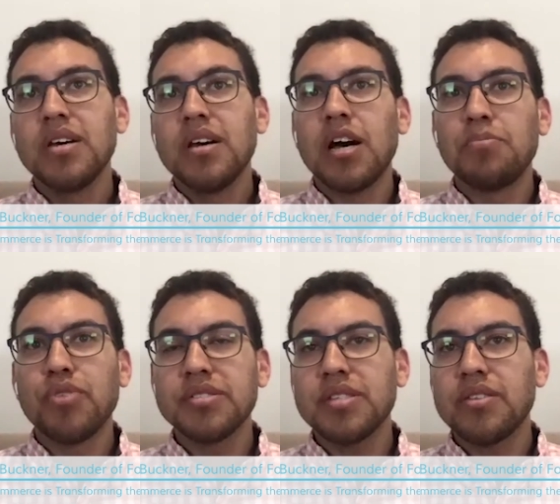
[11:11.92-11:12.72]
it.
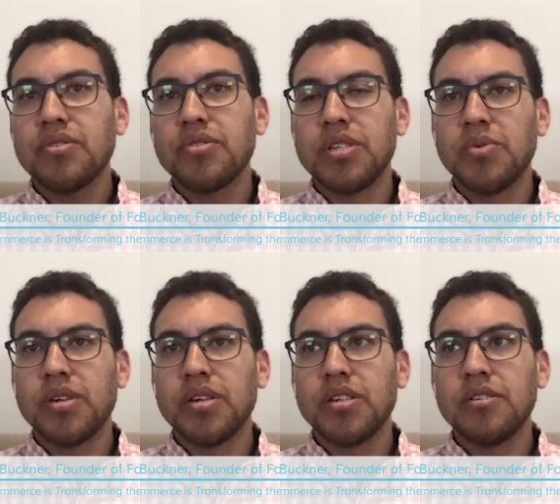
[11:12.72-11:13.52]
Brands that are
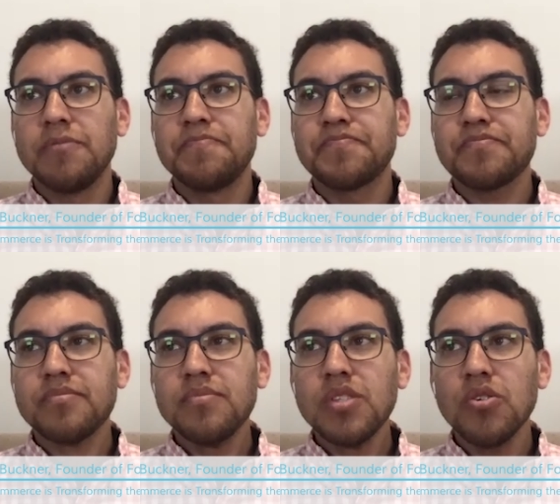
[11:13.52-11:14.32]
doing,
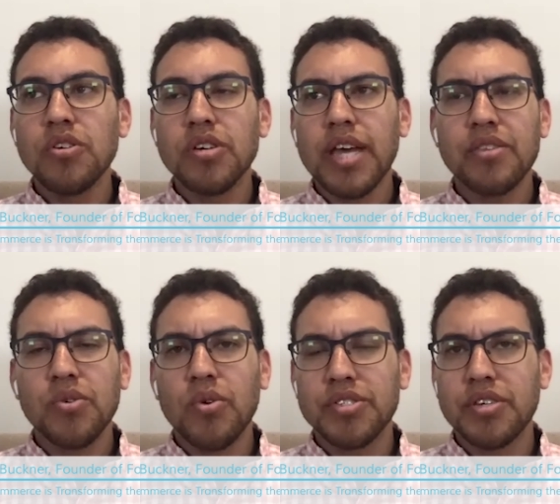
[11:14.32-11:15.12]
or in
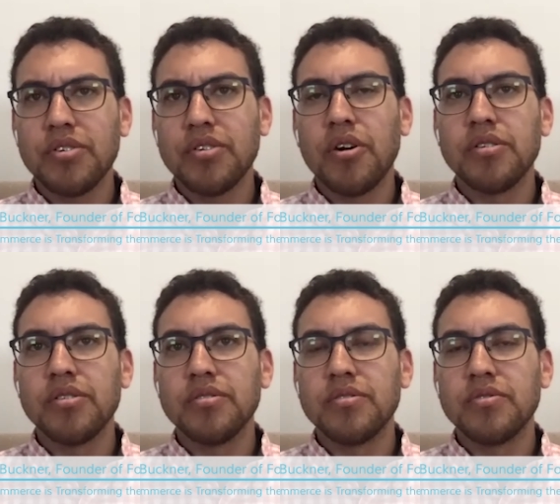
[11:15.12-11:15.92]
categories that
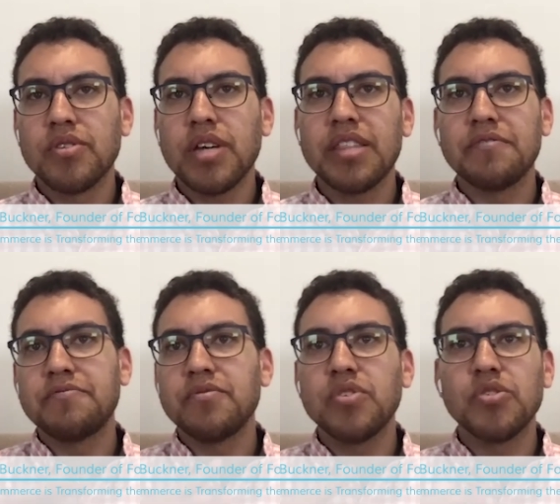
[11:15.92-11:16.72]
are kind of,
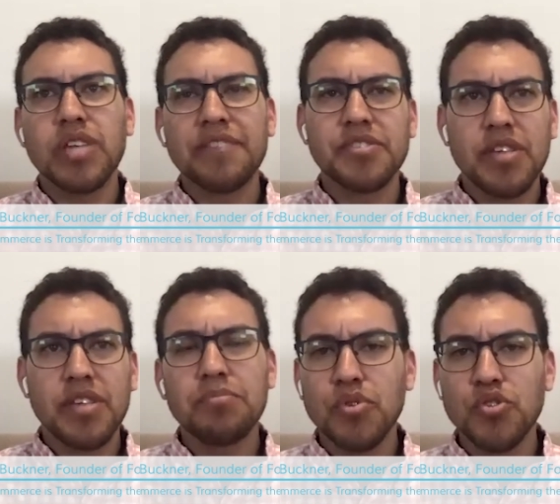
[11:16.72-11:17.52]
have
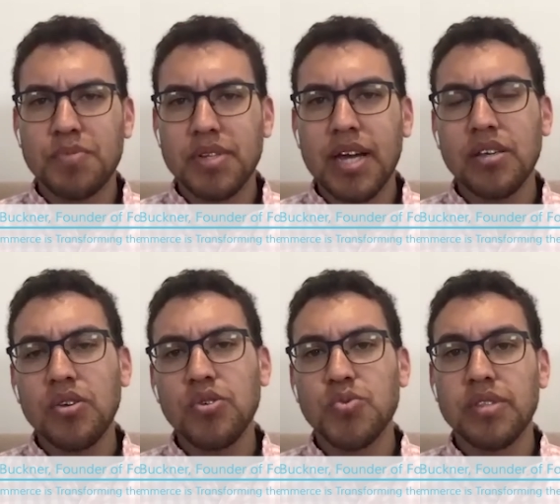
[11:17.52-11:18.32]
some boost, but not a
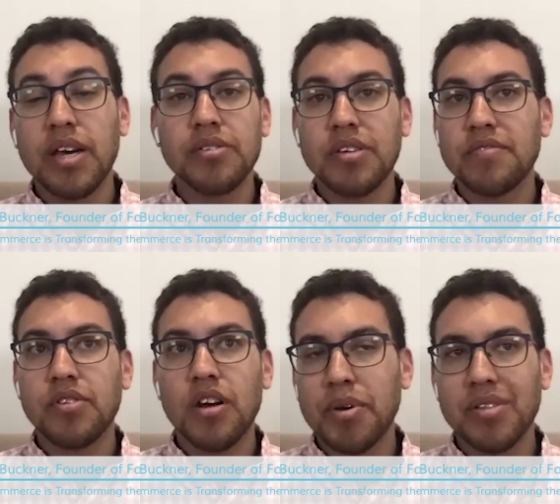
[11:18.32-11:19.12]
huge one. I'll even
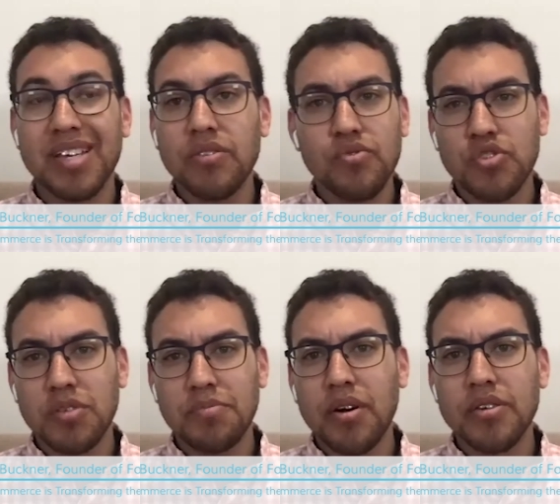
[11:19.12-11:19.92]
talk about like
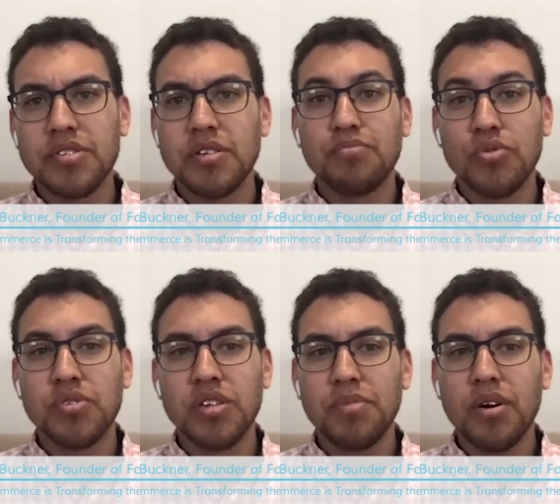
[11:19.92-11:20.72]
energy bars and
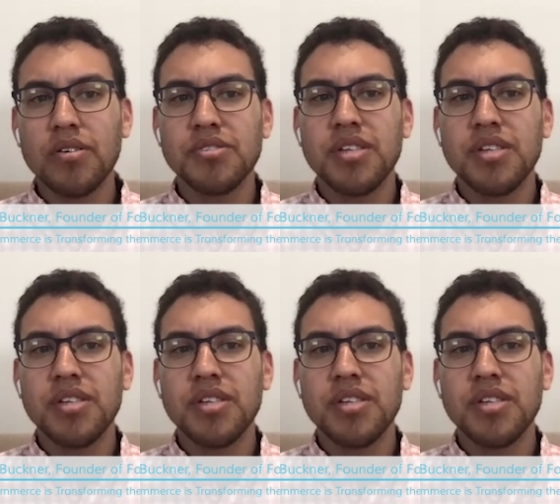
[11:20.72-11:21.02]
protein bars,